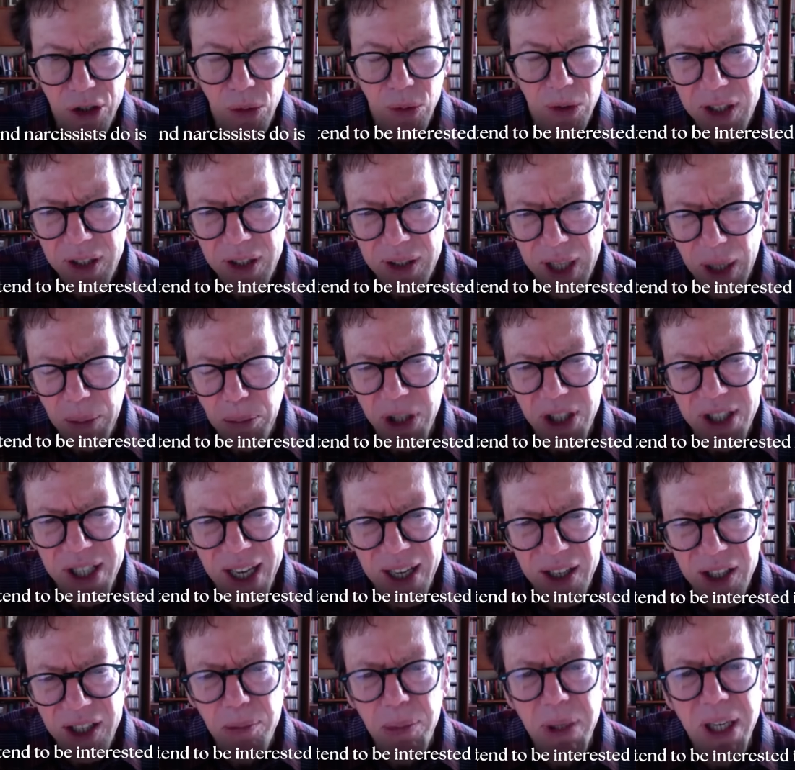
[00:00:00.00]
is they
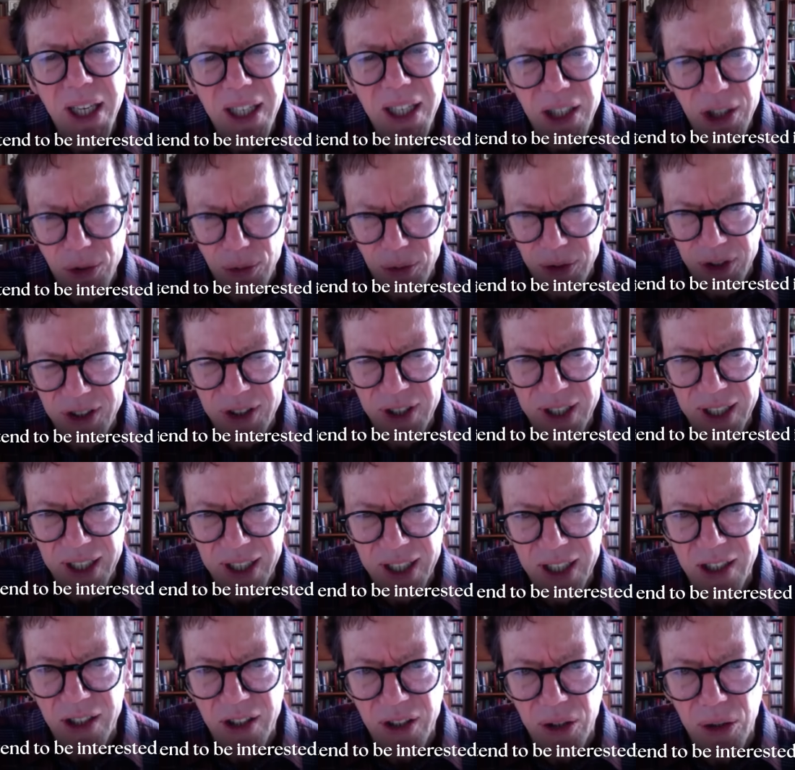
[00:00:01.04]
pretend to be interested
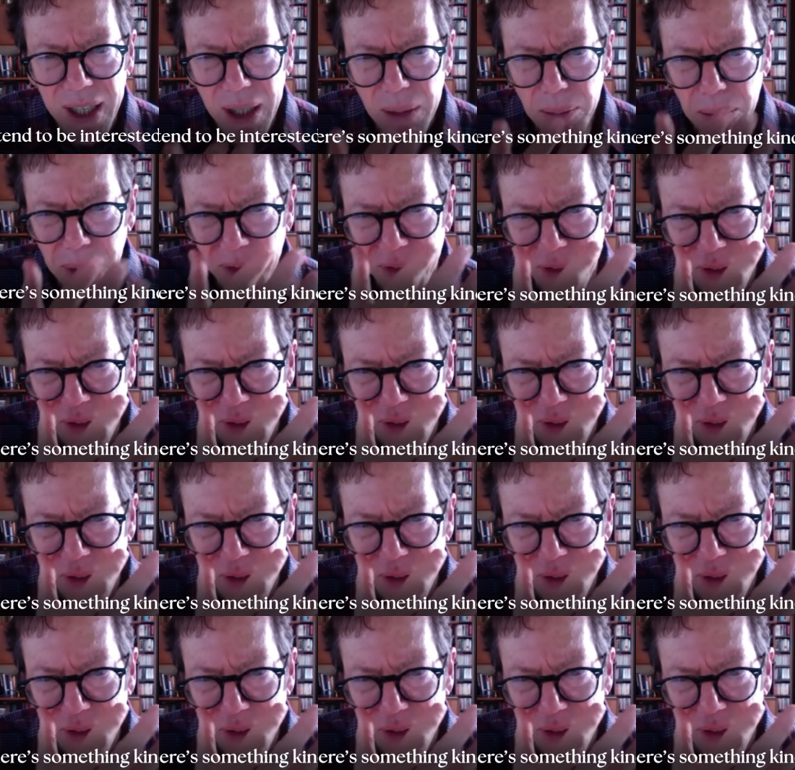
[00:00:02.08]
in you, but there's